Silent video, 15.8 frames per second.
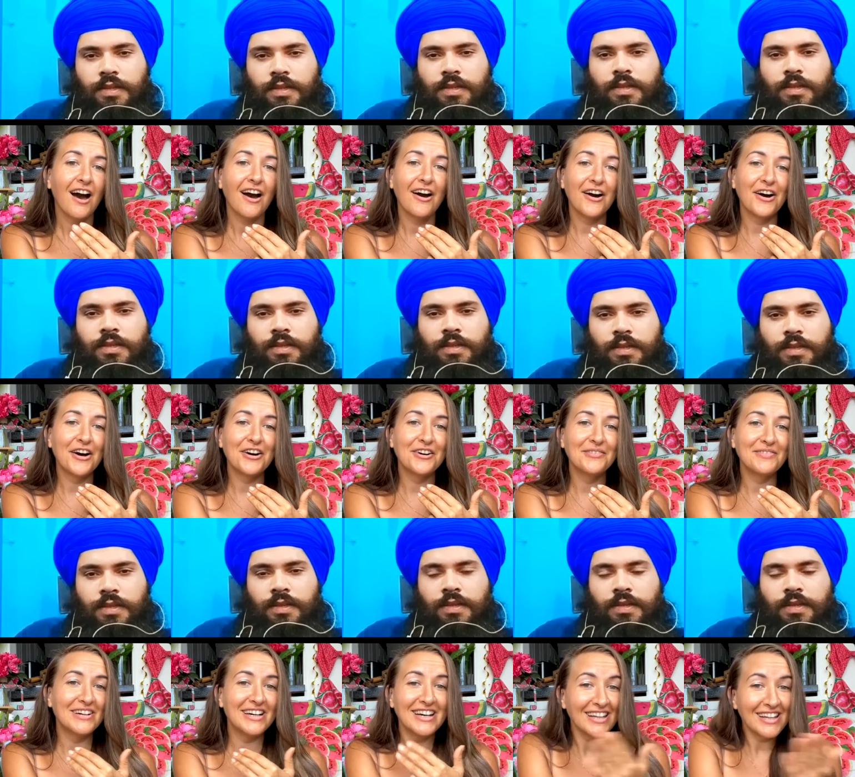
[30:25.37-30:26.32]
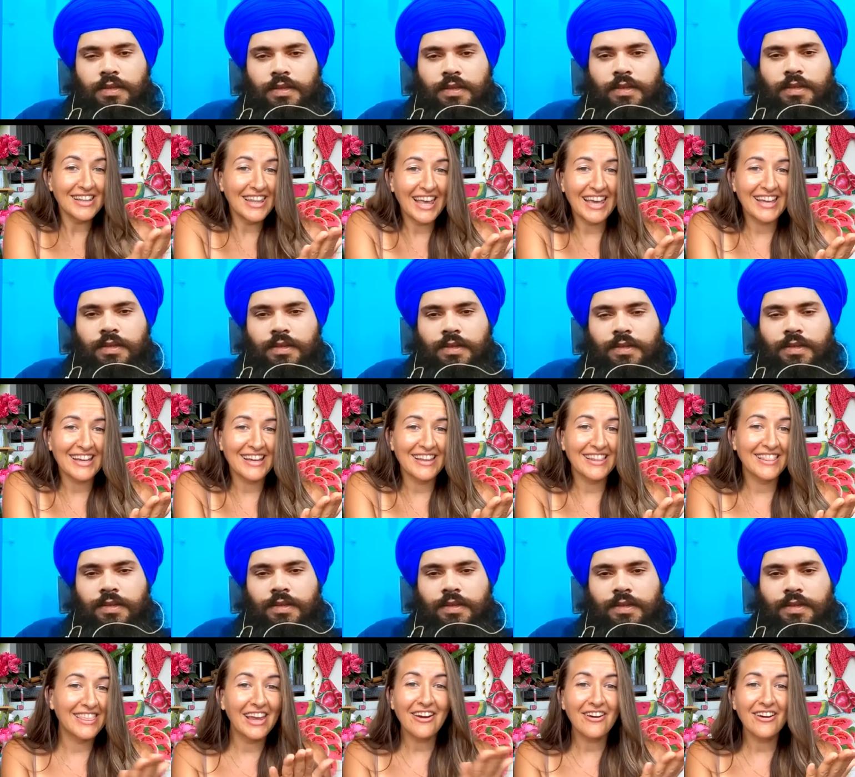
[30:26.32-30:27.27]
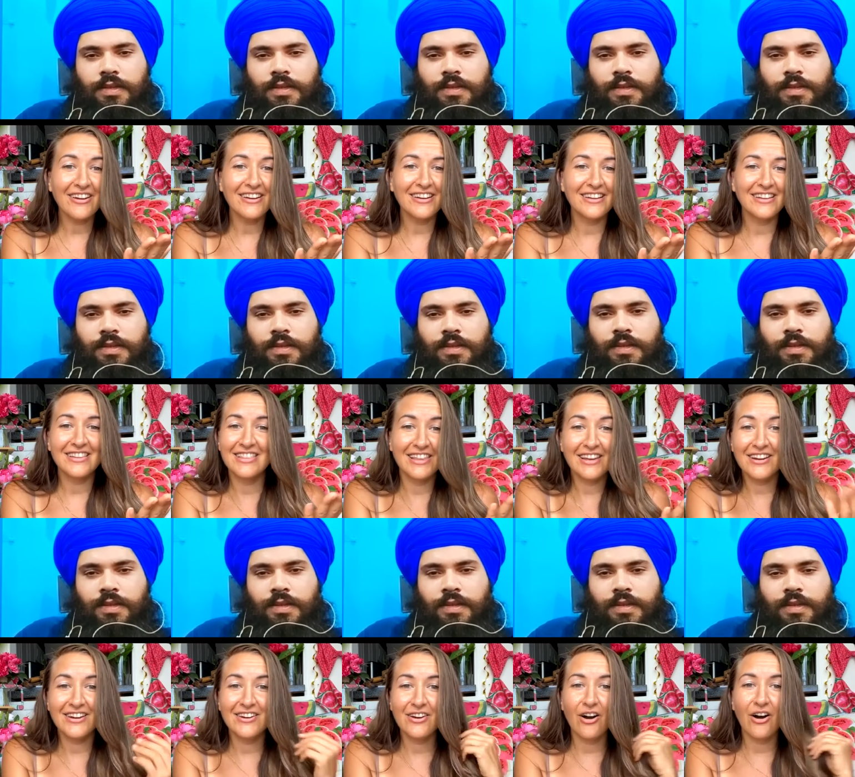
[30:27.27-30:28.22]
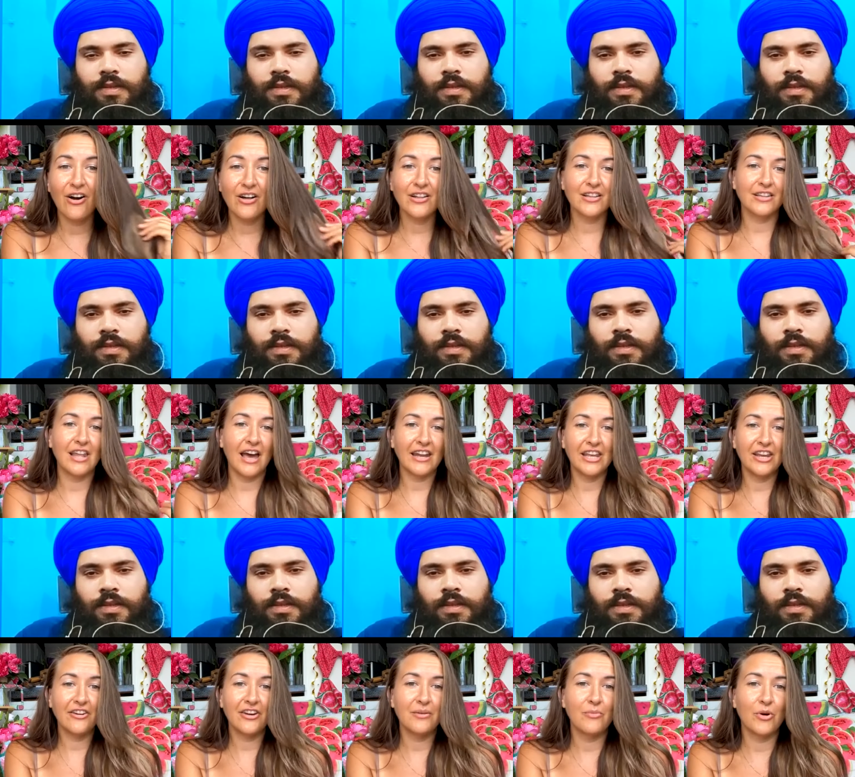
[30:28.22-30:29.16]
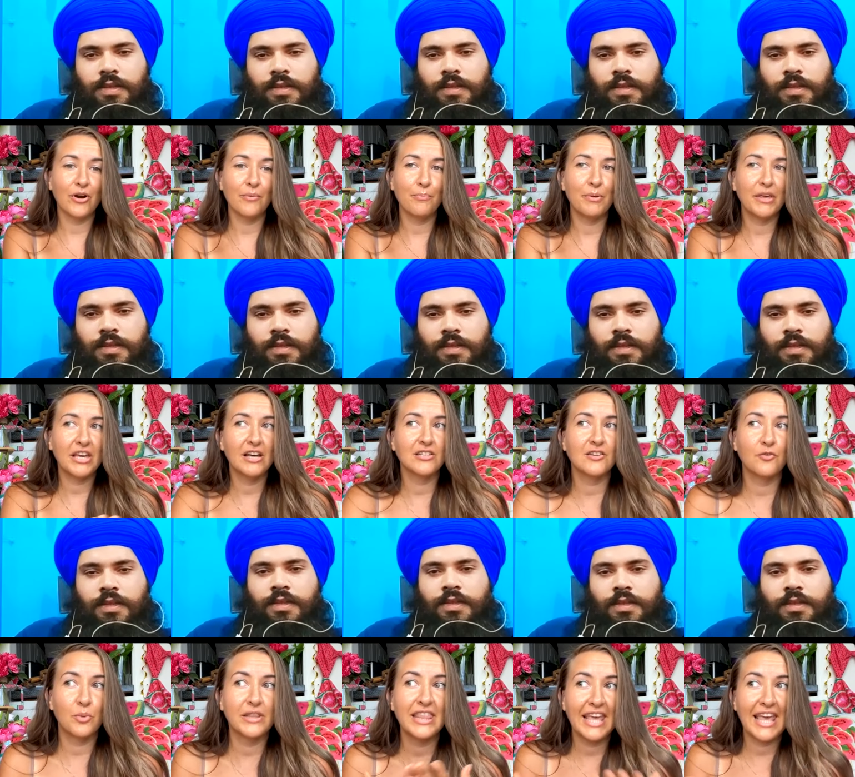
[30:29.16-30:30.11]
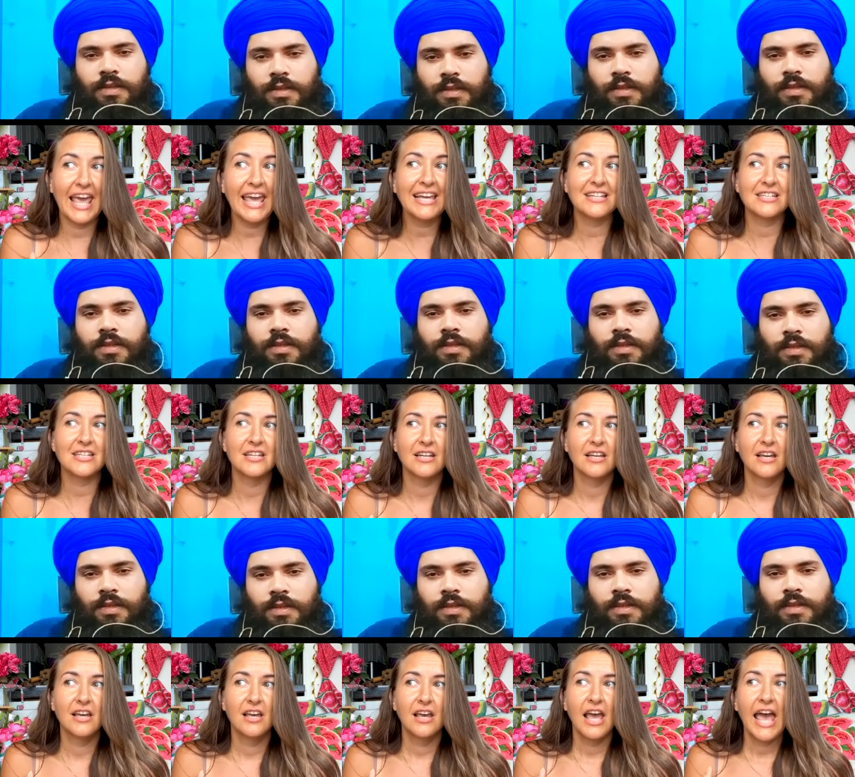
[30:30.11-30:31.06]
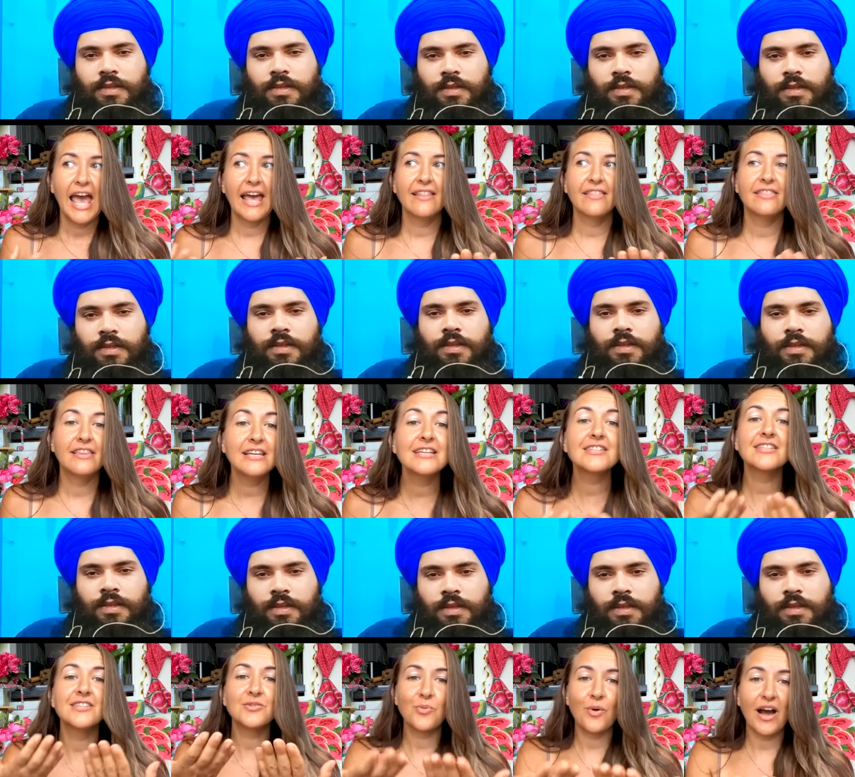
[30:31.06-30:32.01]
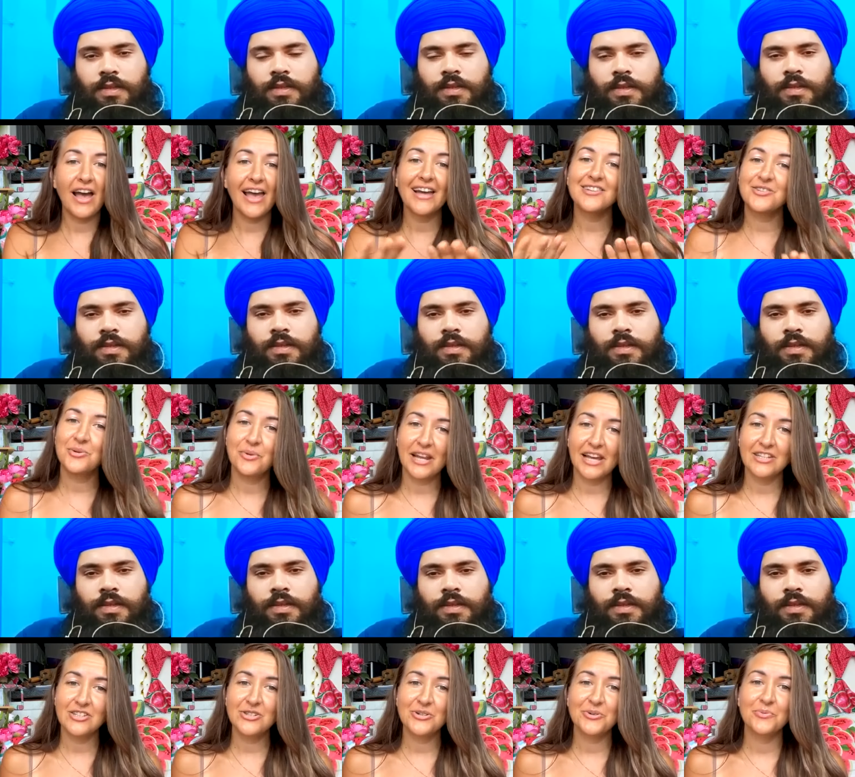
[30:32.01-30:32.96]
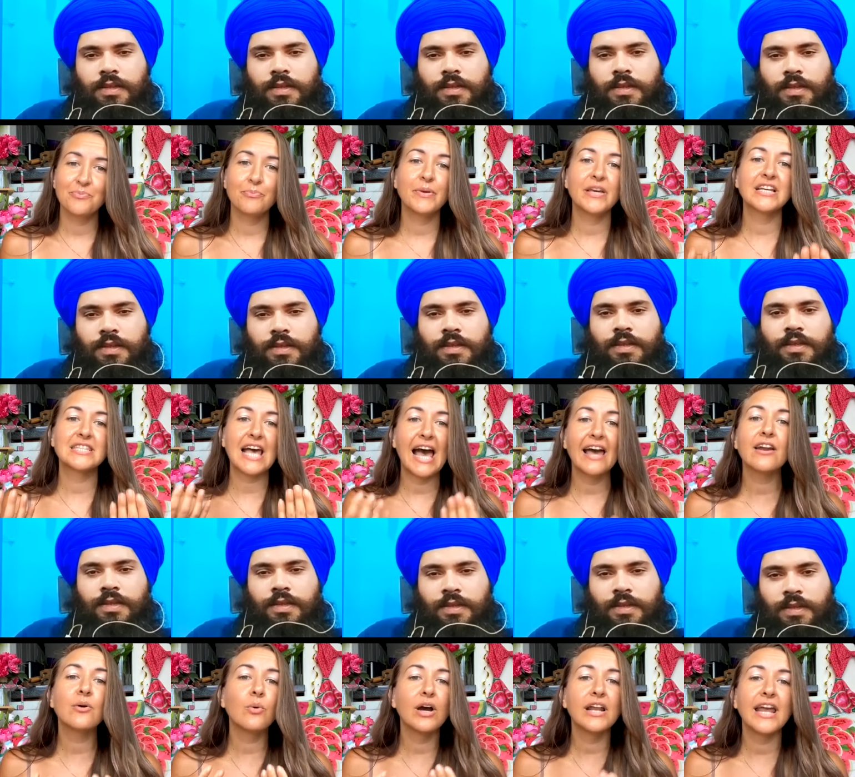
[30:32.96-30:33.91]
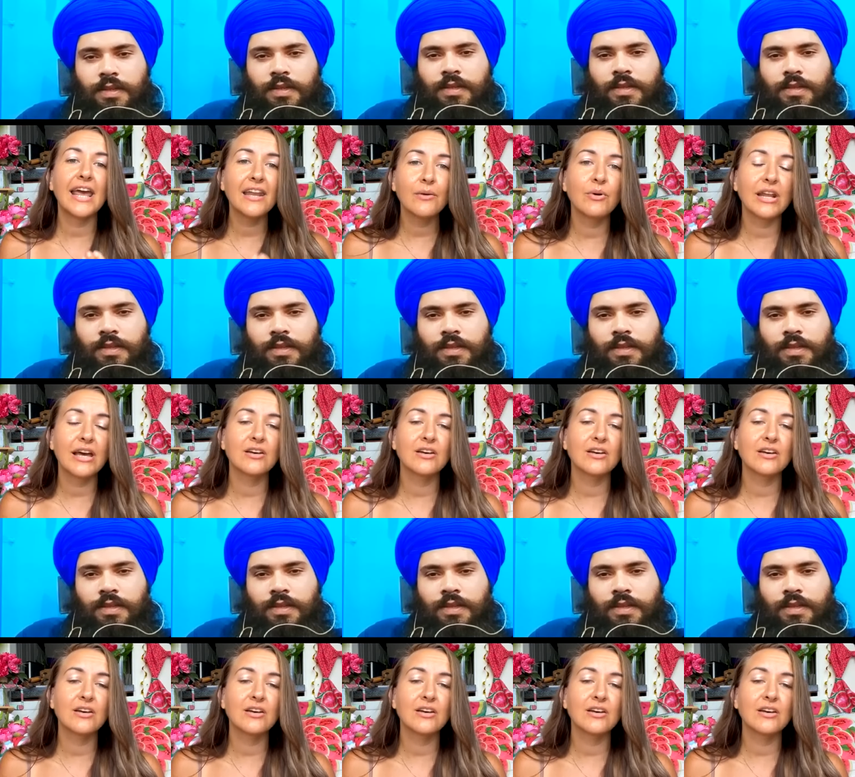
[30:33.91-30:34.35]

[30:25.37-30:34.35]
Speaker 1: um, like they're they're all not here anymore because of what they ate and this is why i do what i do because i don't want anyone